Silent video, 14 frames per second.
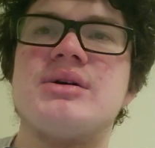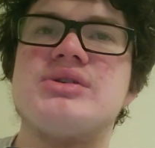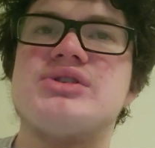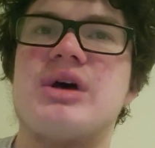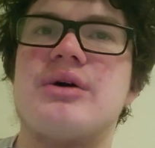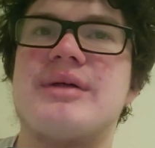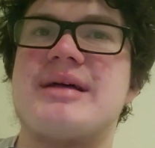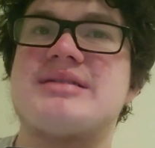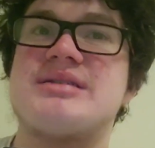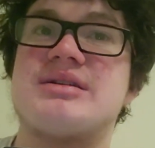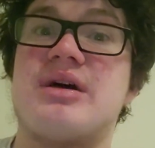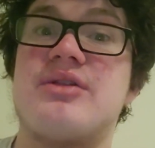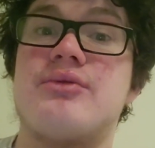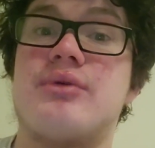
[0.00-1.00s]
So that's
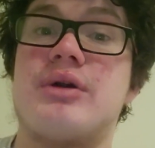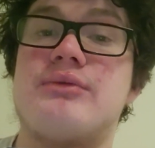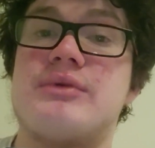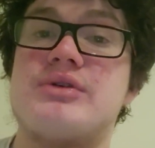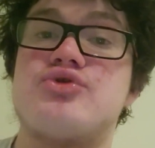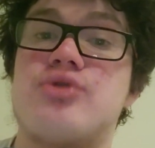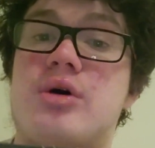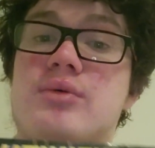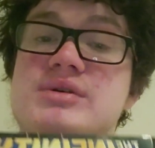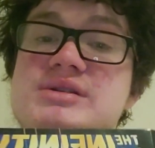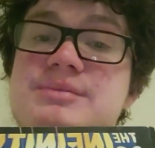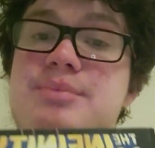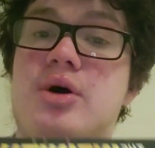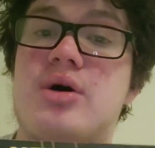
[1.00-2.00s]
another one. Rinchaw
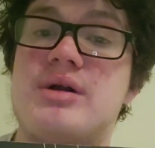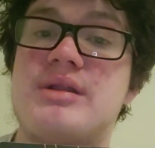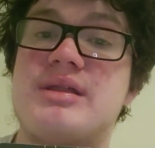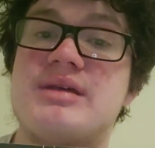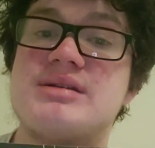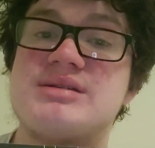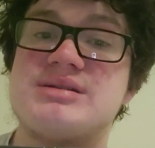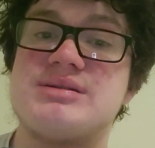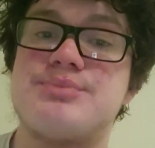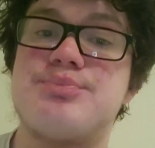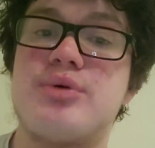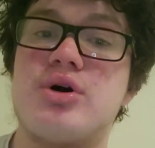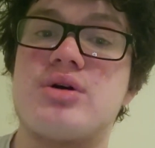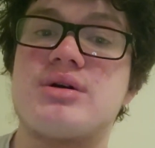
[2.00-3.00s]
was a part of this
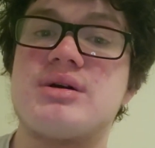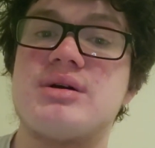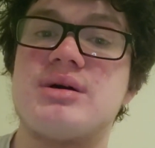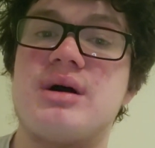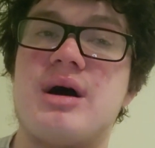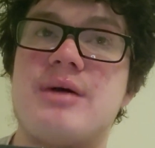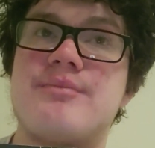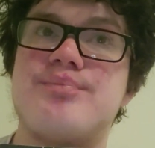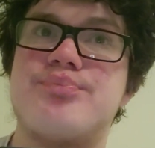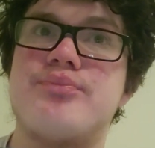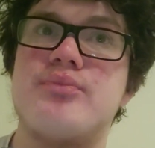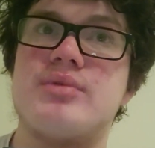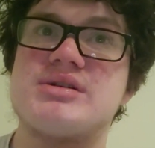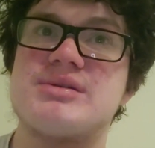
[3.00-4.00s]
book,
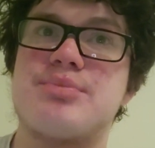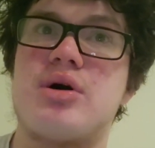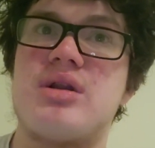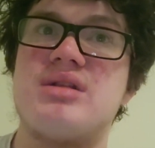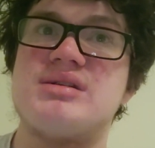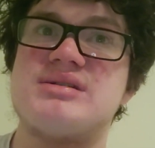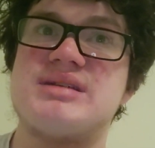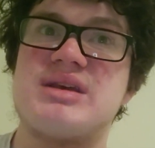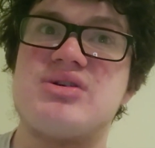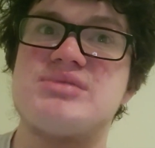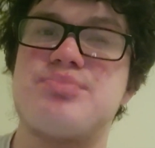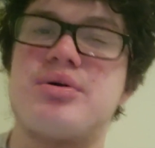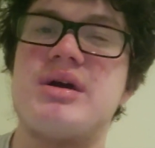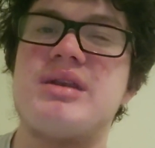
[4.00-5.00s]
was a part of this
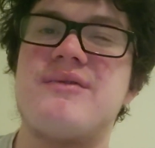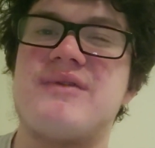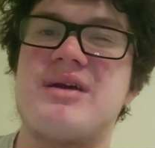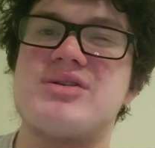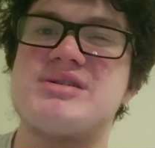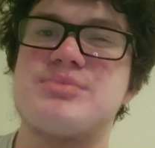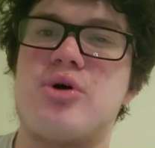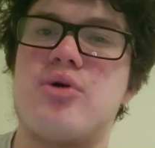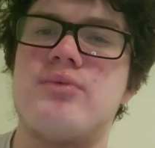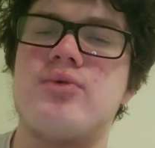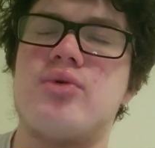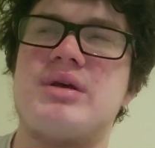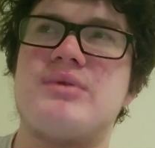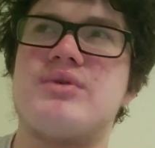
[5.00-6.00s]
series. Played a very small
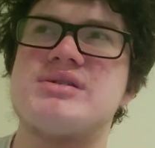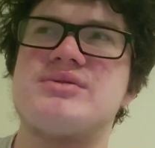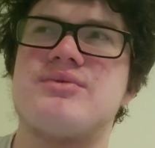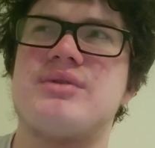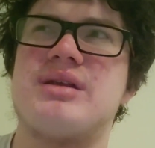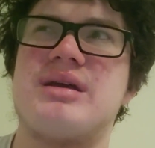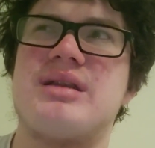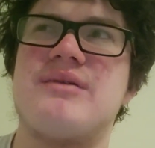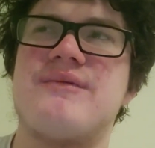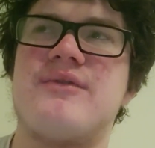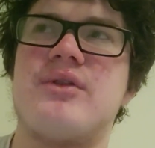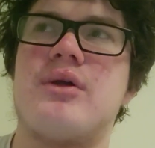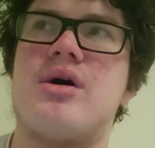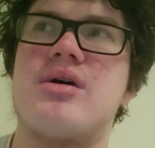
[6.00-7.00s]
role. He wasn't really in it
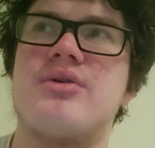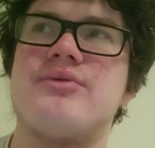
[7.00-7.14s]
for long.